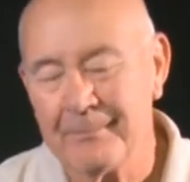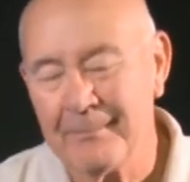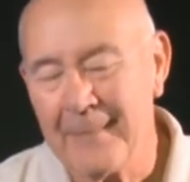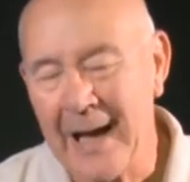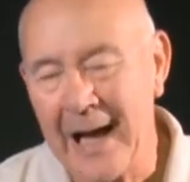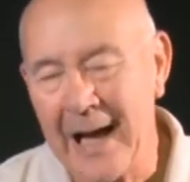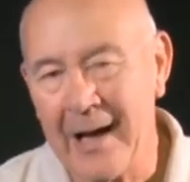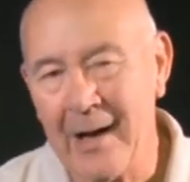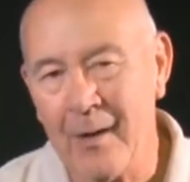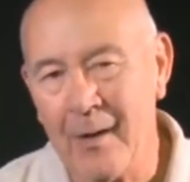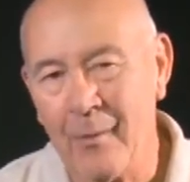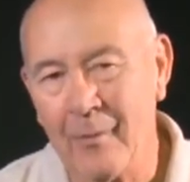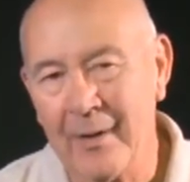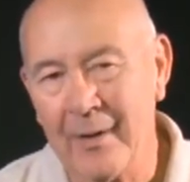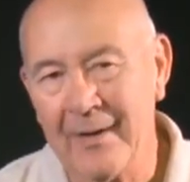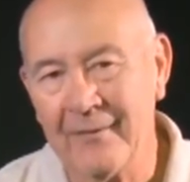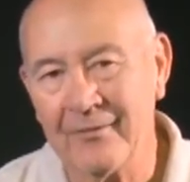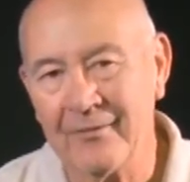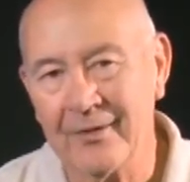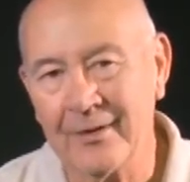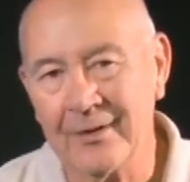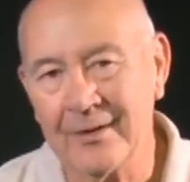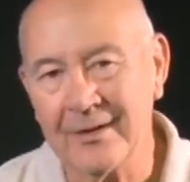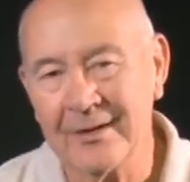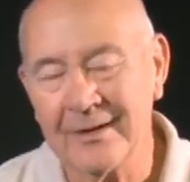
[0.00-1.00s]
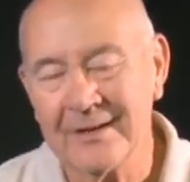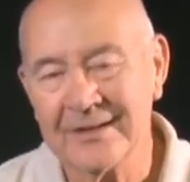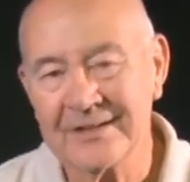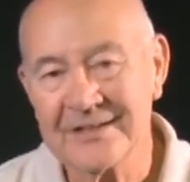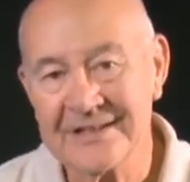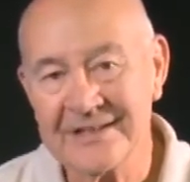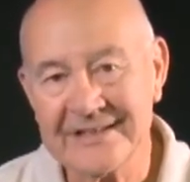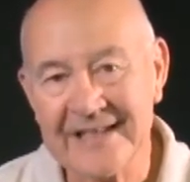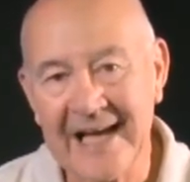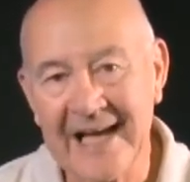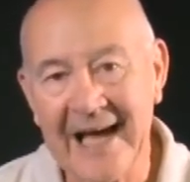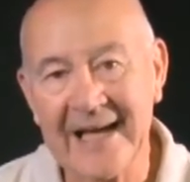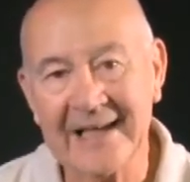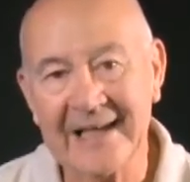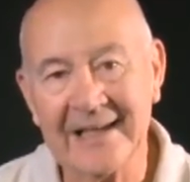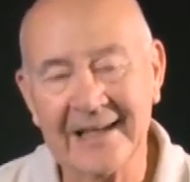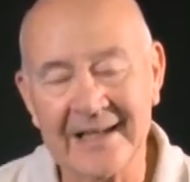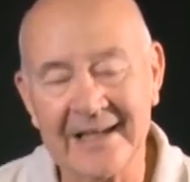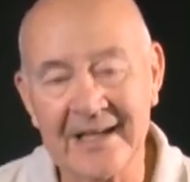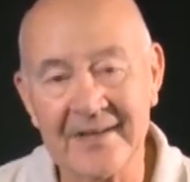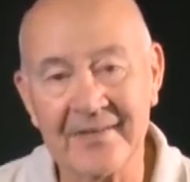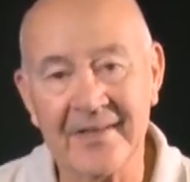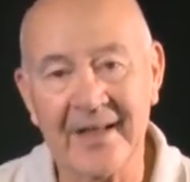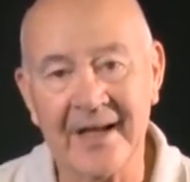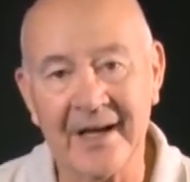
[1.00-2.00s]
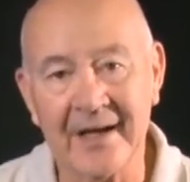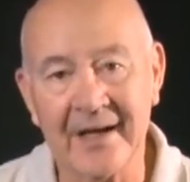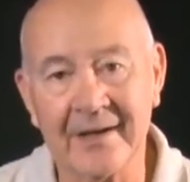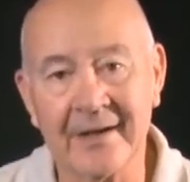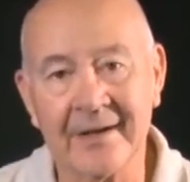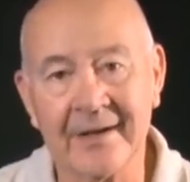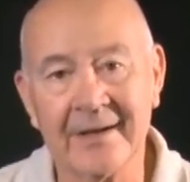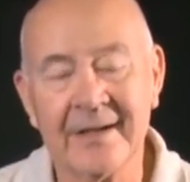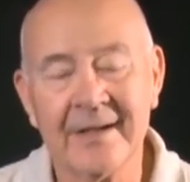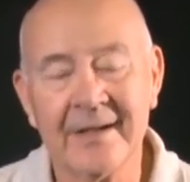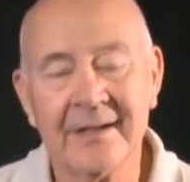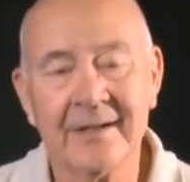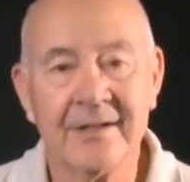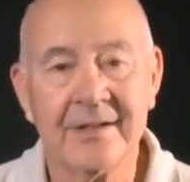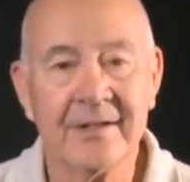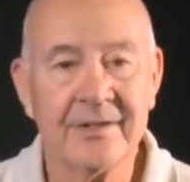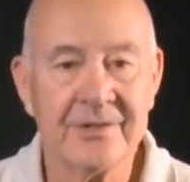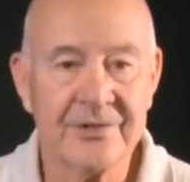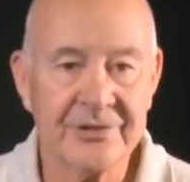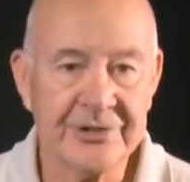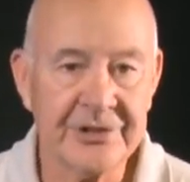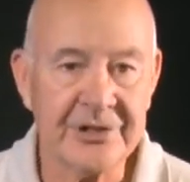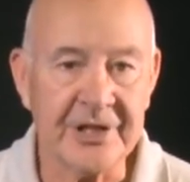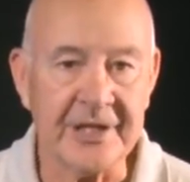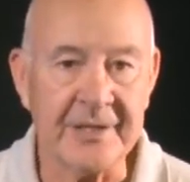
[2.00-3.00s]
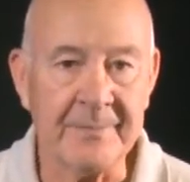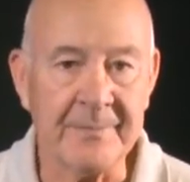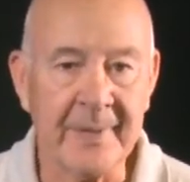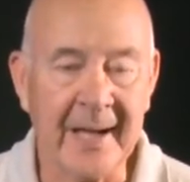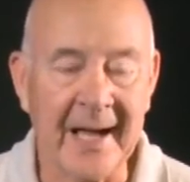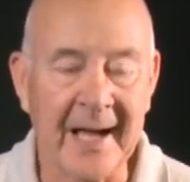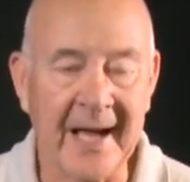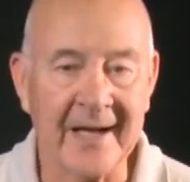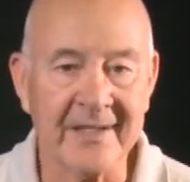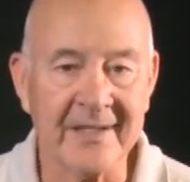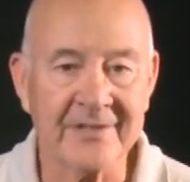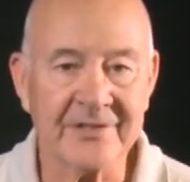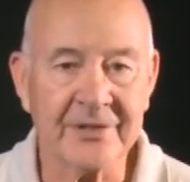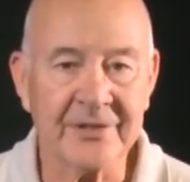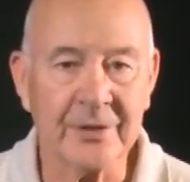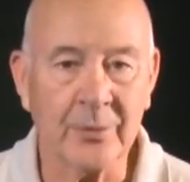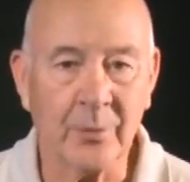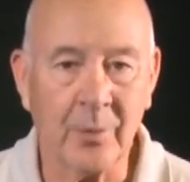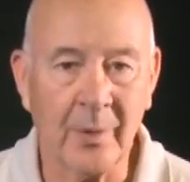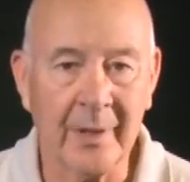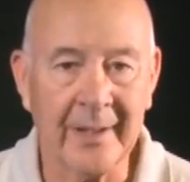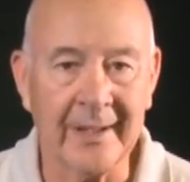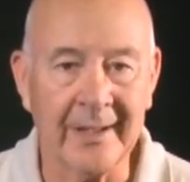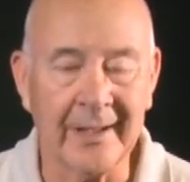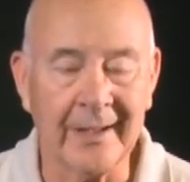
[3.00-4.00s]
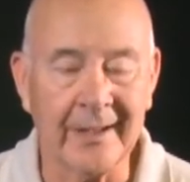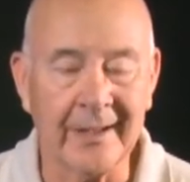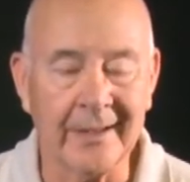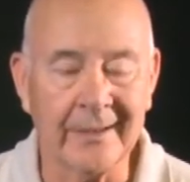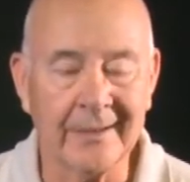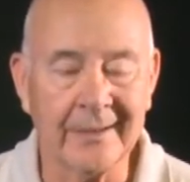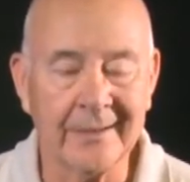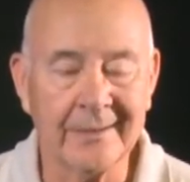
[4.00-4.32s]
However, sadly then, she passed away.